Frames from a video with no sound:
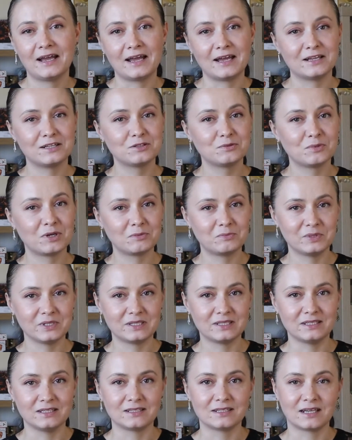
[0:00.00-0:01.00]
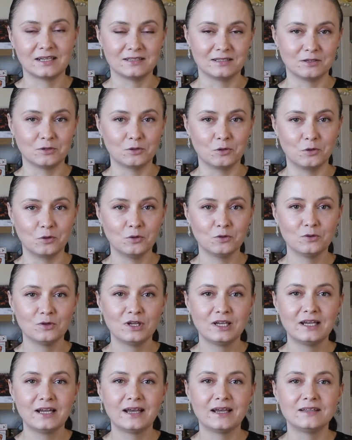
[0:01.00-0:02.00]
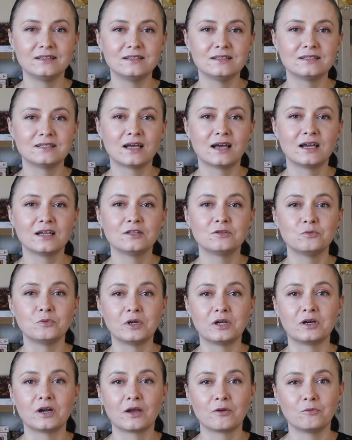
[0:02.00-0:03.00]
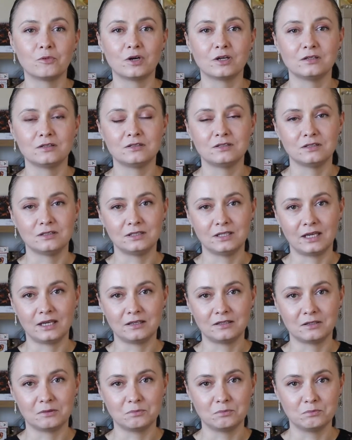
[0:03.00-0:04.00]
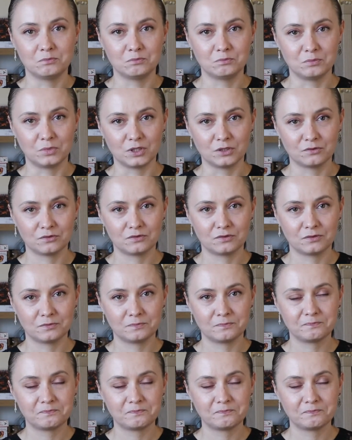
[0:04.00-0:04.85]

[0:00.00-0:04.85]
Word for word: and my business as a whole and decide where I want to take them both.